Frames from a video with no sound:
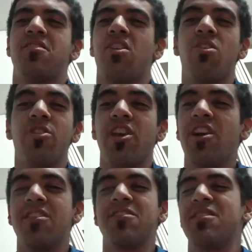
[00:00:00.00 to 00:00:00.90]
Carl
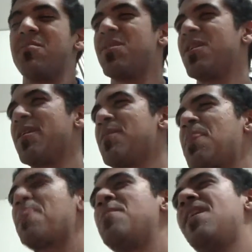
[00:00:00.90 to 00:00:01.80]
Jung or something.
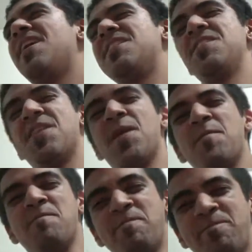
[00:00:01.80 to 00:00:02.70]

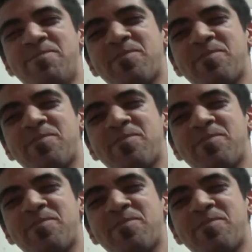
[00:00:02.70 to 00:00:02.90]
And